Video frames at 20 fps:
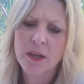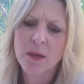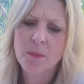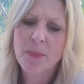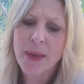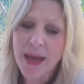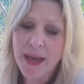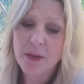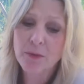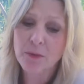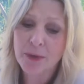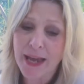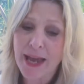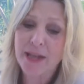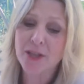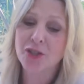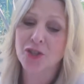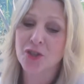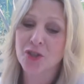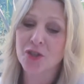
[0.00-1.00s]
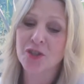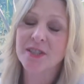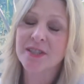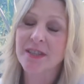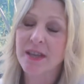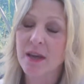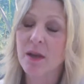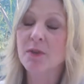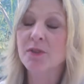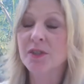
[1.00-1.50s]
a bad reaction, you could
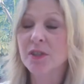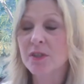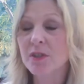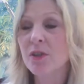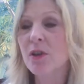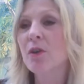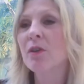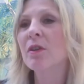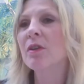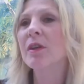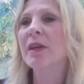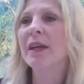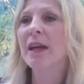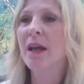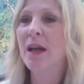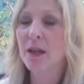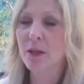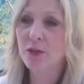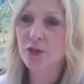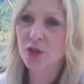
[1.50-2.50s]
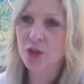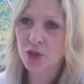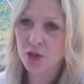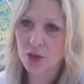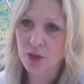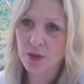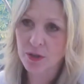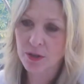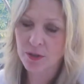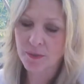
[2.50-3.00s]
say. I was in total culture
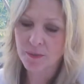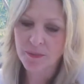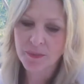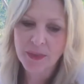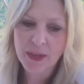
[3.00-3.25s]
shock.